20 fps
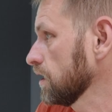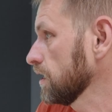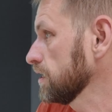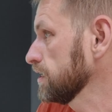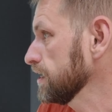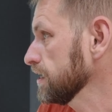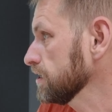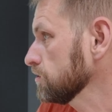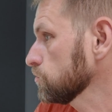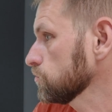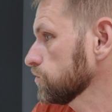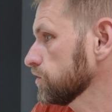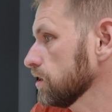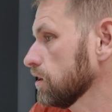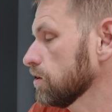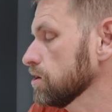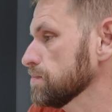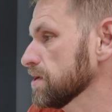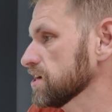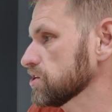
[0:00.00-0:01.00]
And now the
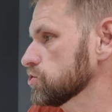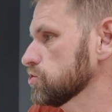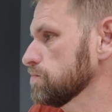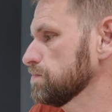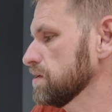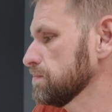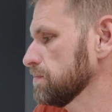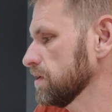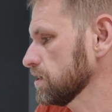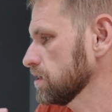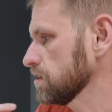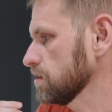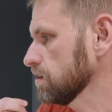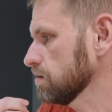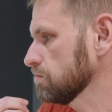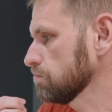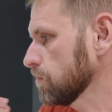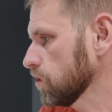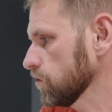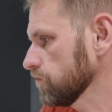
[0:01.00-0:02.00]
iMac should be picking up
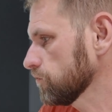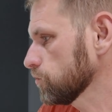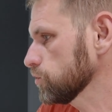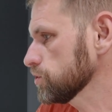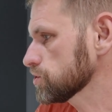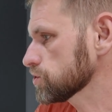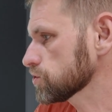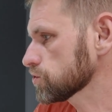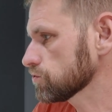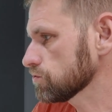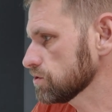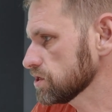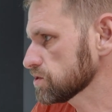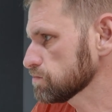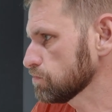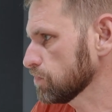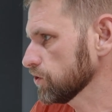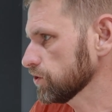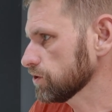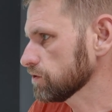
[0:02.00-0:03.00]
my voice through its
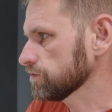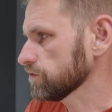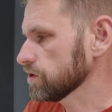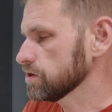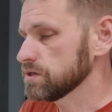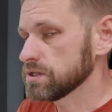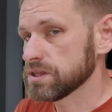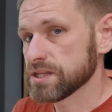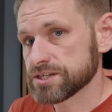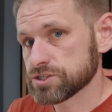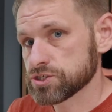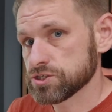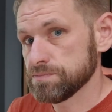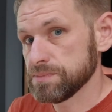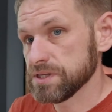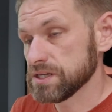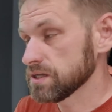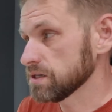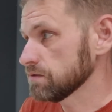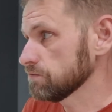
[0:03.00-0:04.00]
microphone and that should be
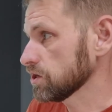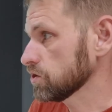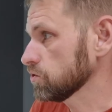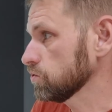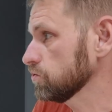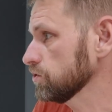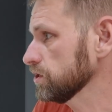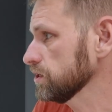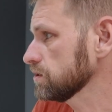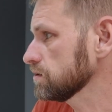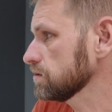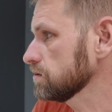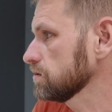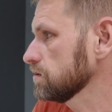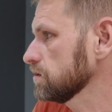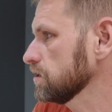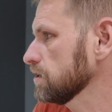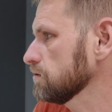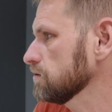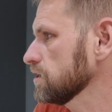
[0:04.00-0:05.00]
getting recorded.
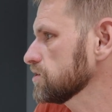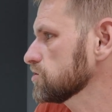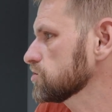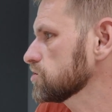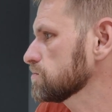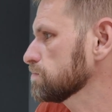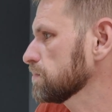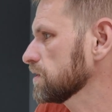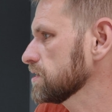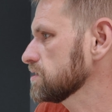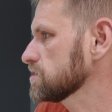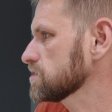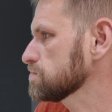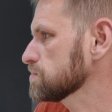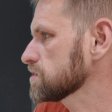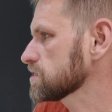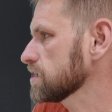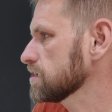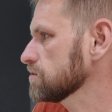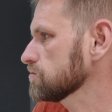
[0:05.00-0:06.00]
And now let's just play some
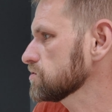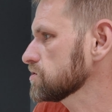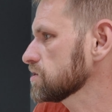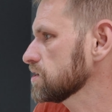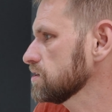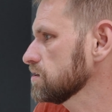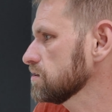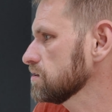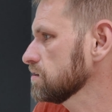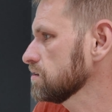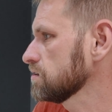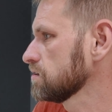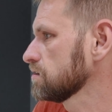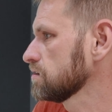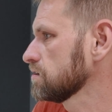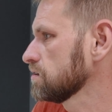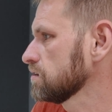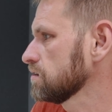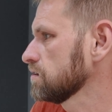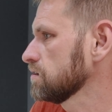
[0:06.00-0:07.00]
sounds here
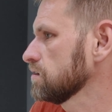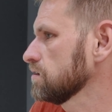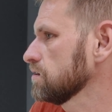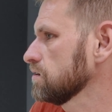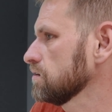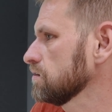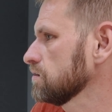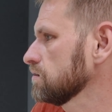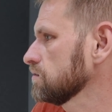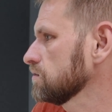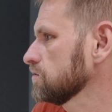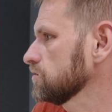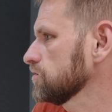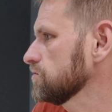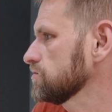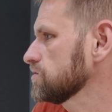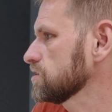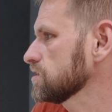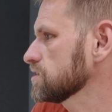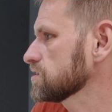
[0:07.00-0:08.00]

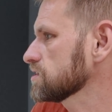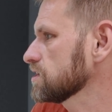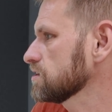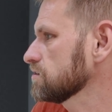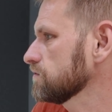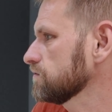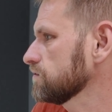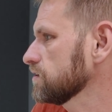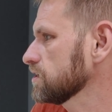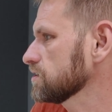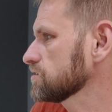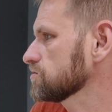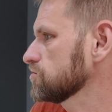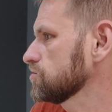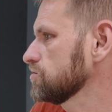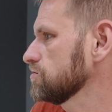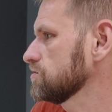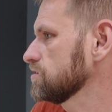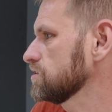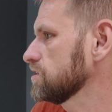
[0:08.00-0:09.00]
using the sound effects,
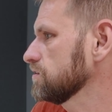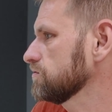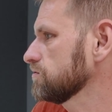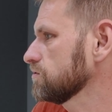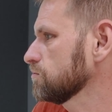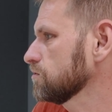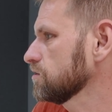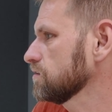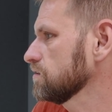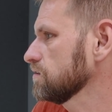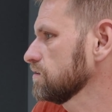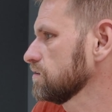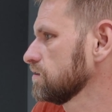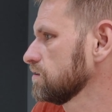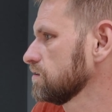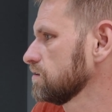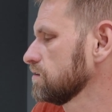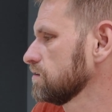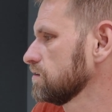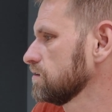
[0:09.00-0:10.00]
choose a different one.
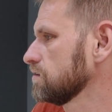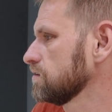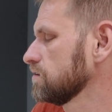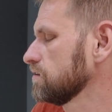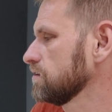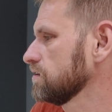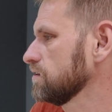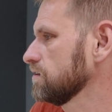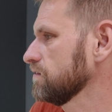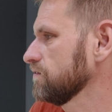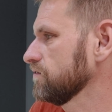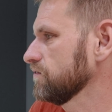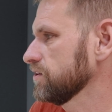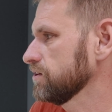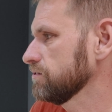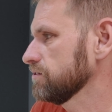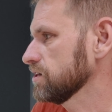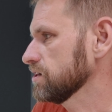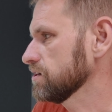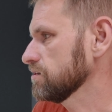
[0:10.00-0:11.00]
There
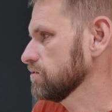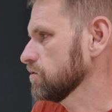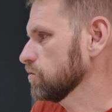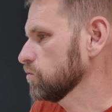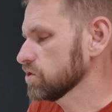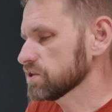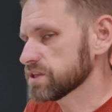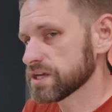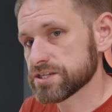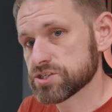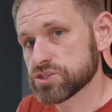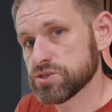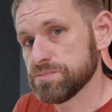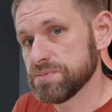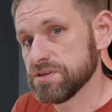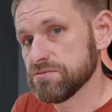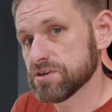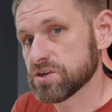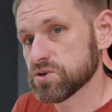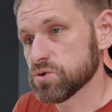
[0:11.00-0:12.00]
we go. All of that should be
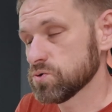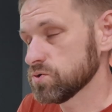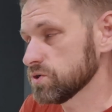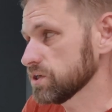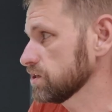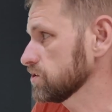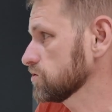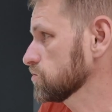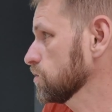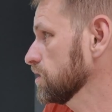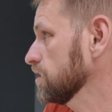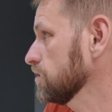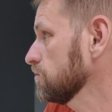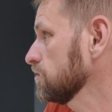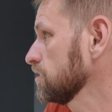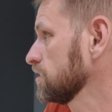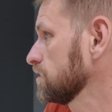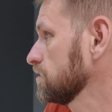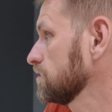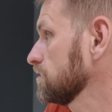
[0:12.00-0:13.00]
recorded as well.
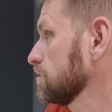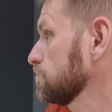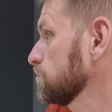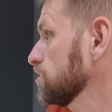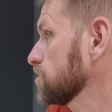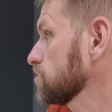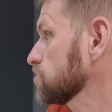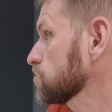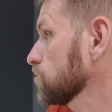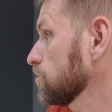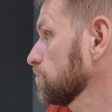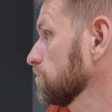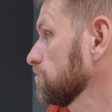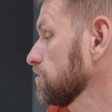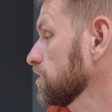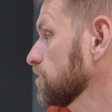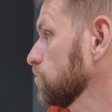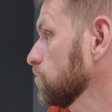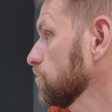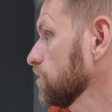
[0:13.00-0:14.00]
And we could stop the
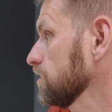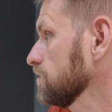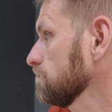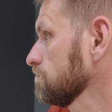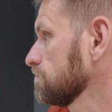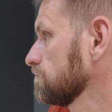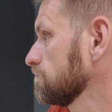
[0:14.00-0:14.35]
recording.